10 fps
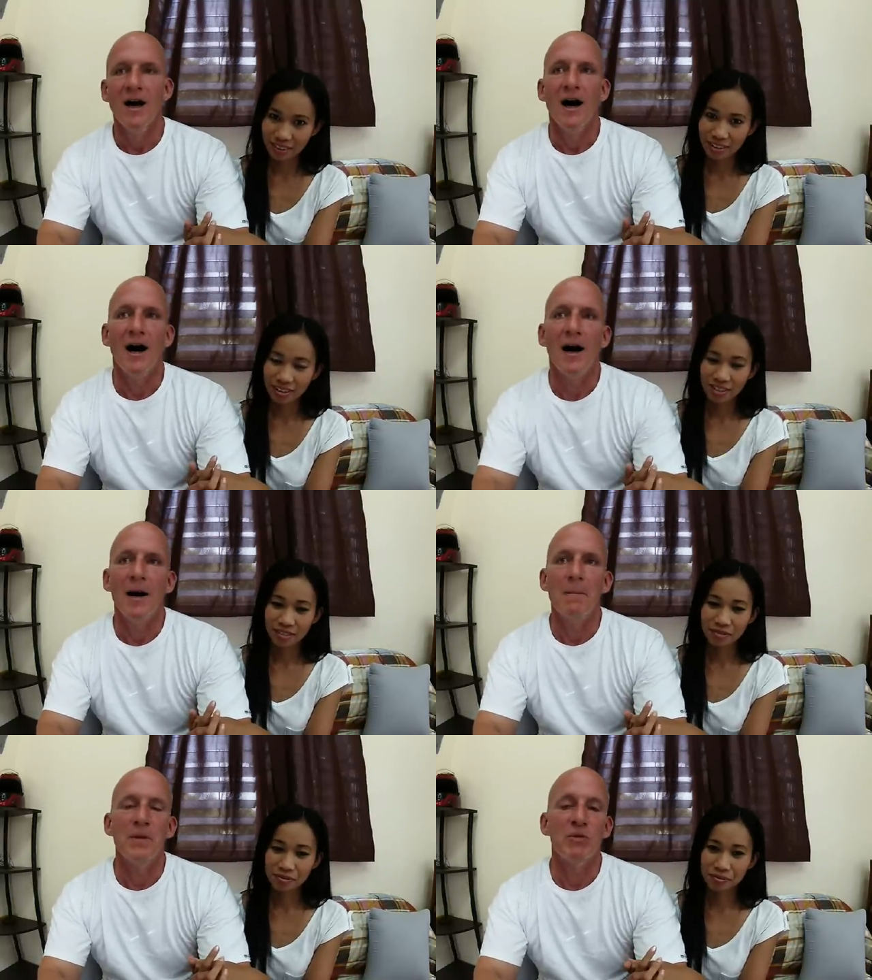
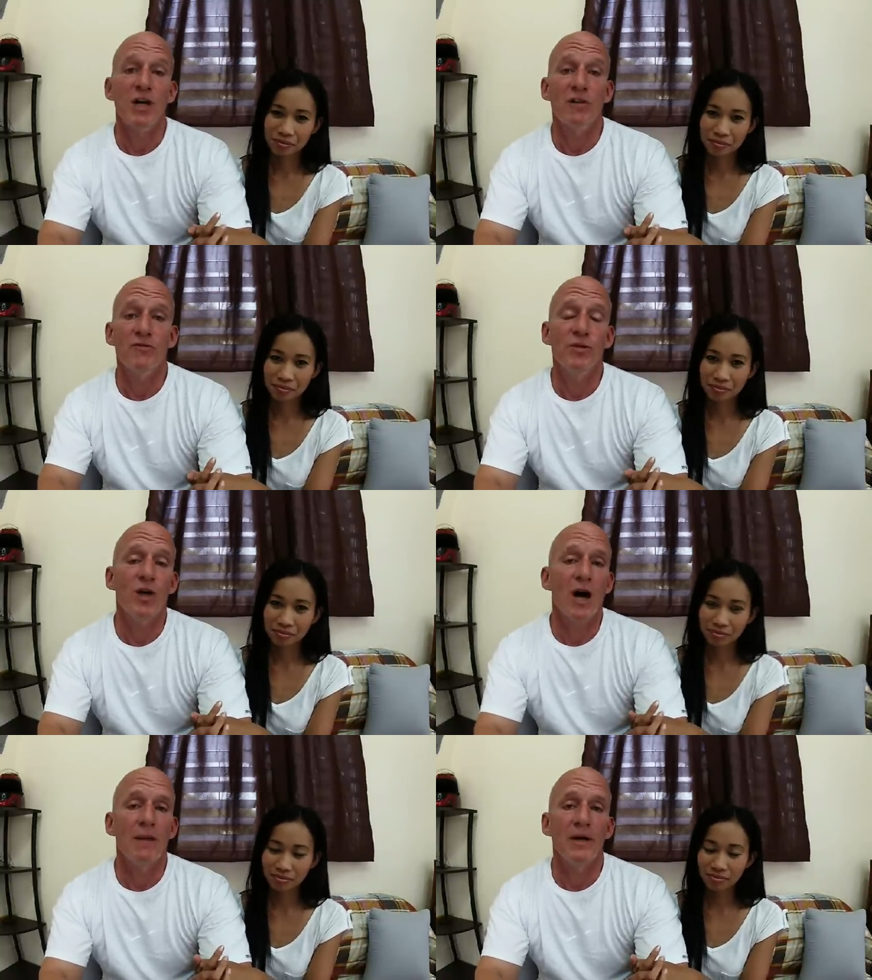Speaker 1: Um, and we got a few
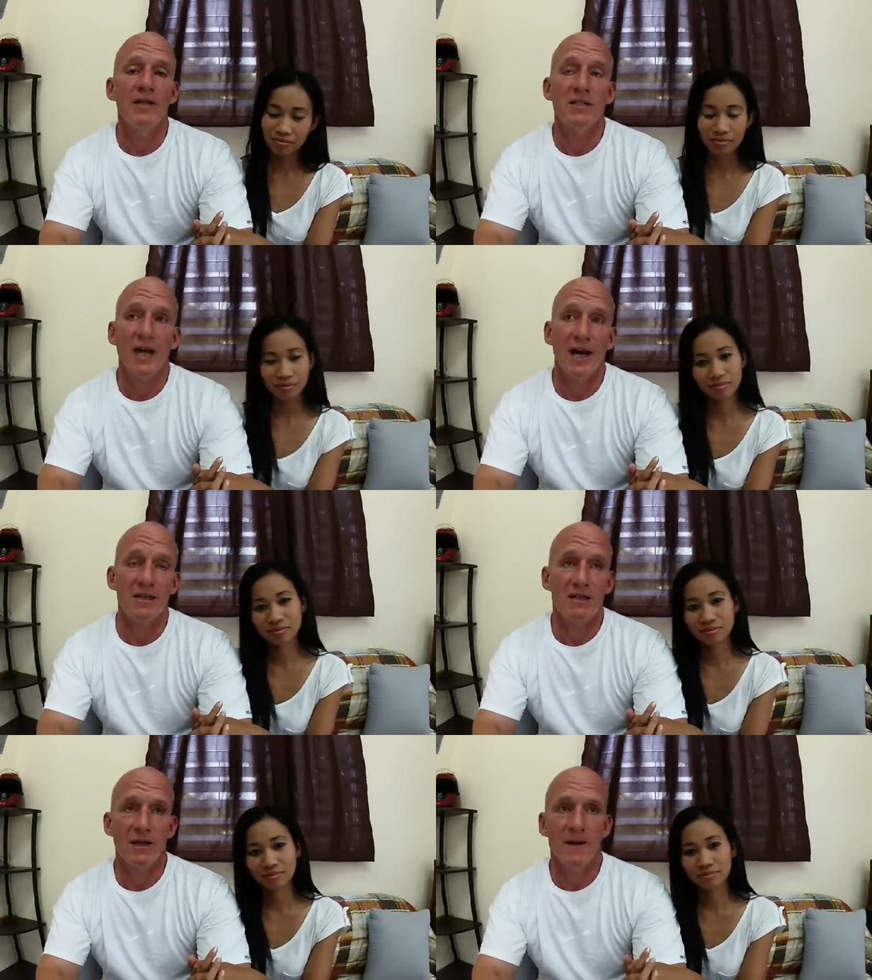comments
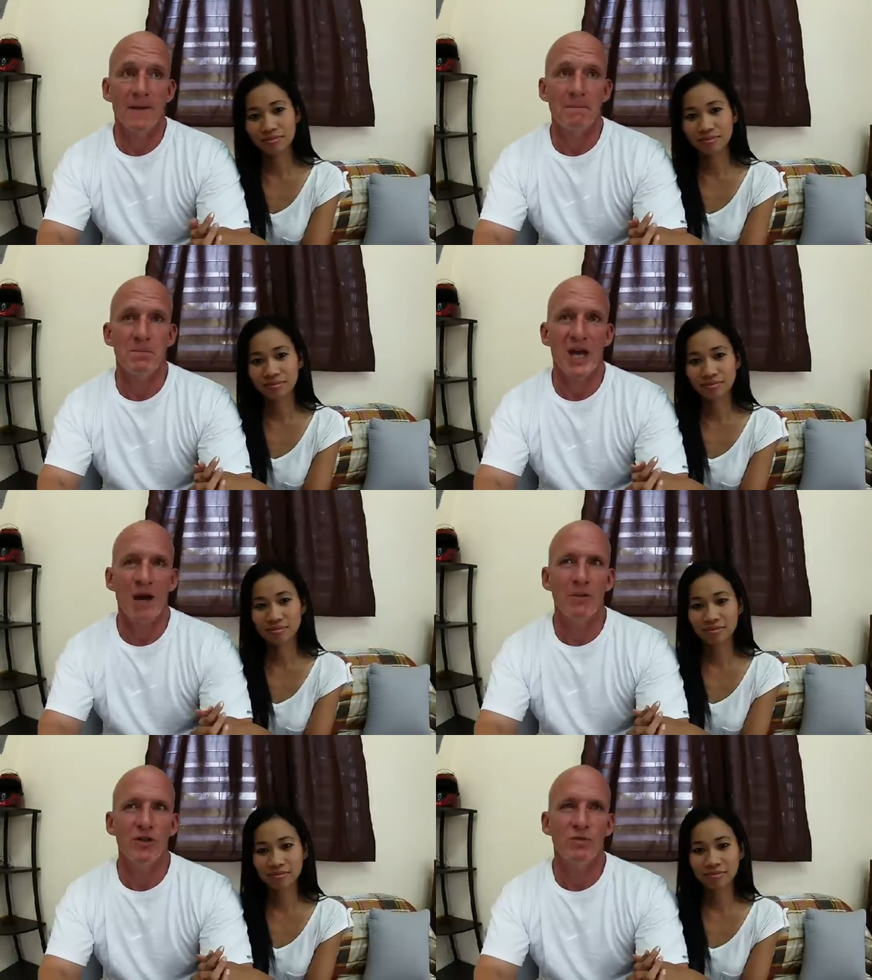asking how
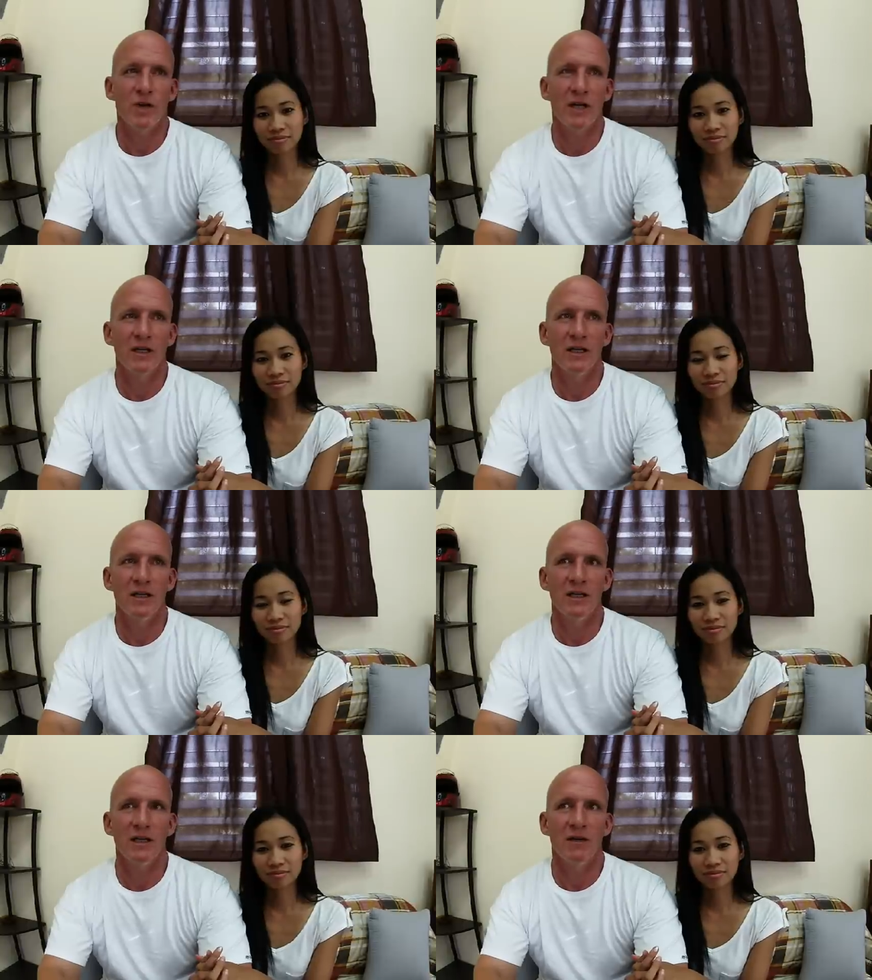much money,
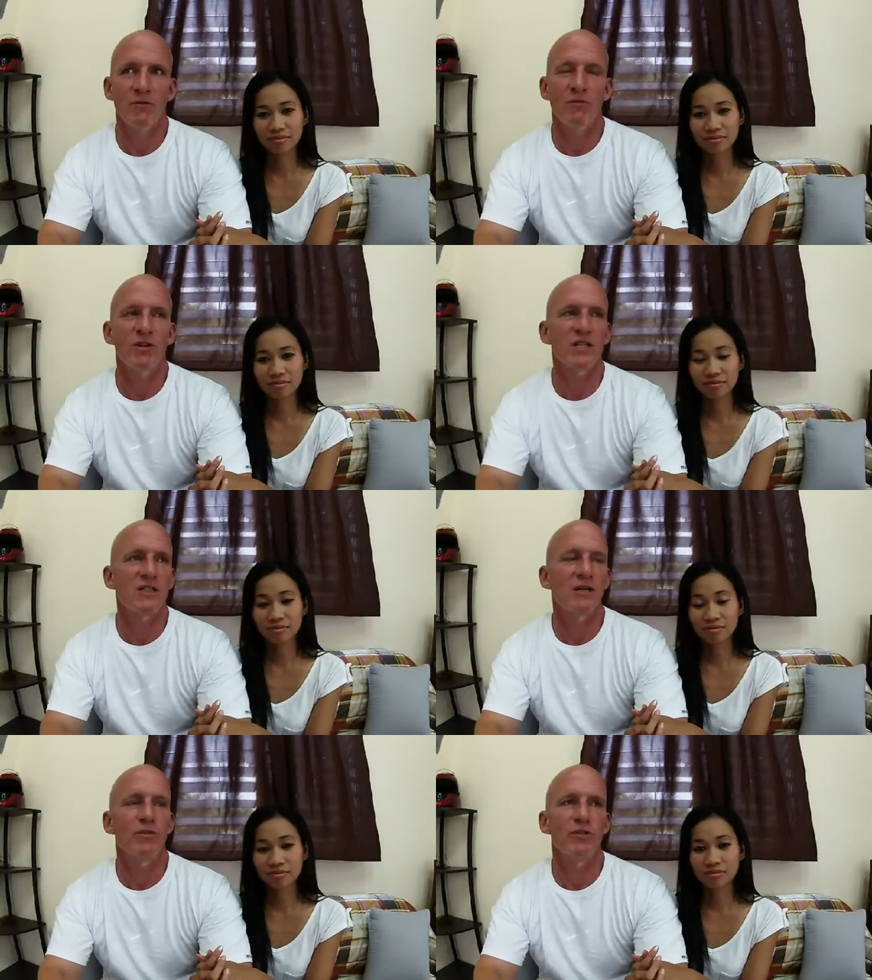well, what they
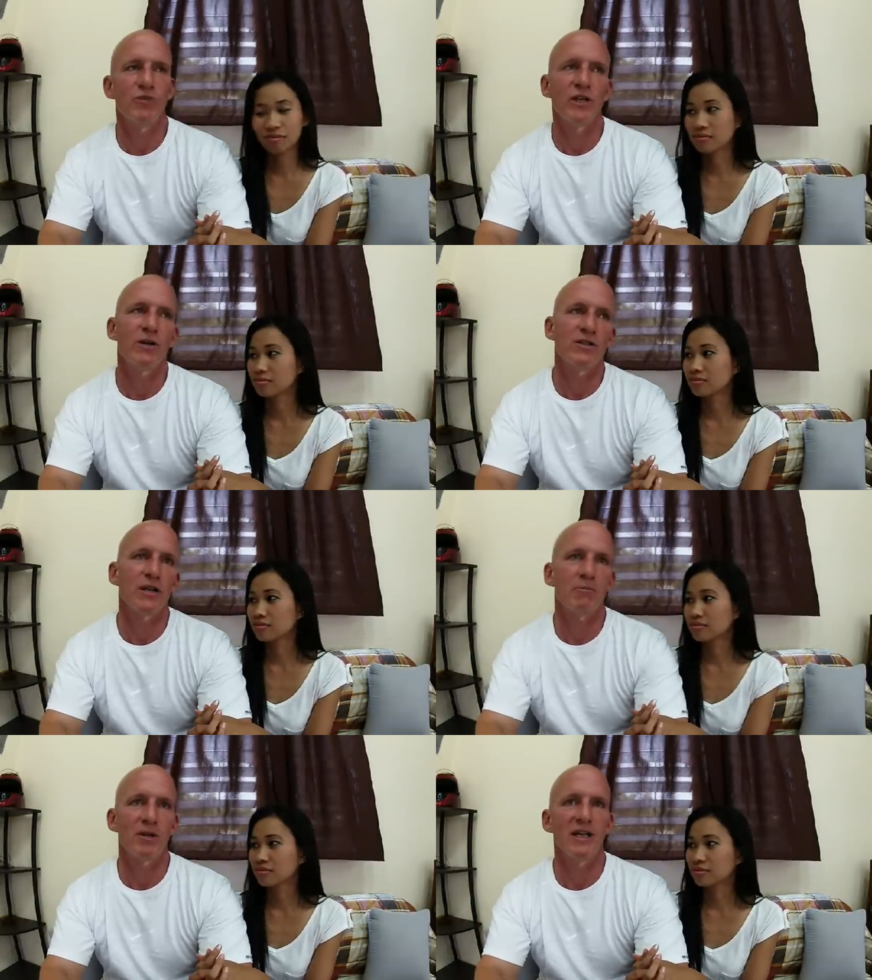said was, we know it's
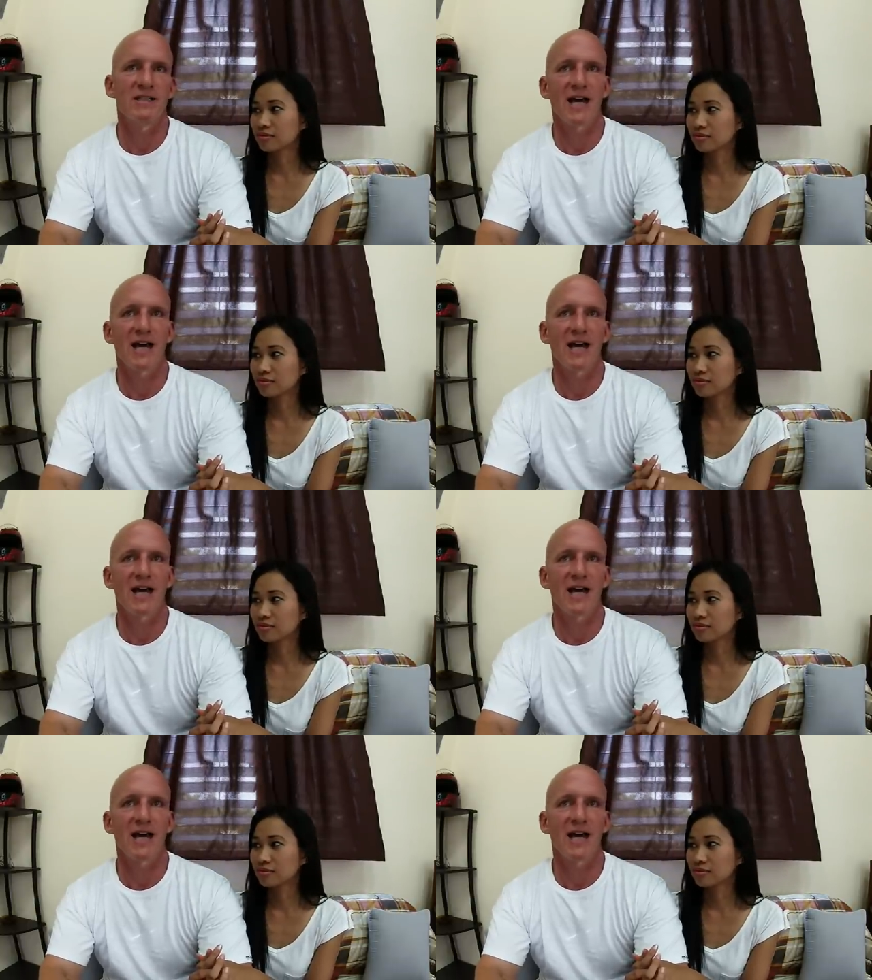not polite to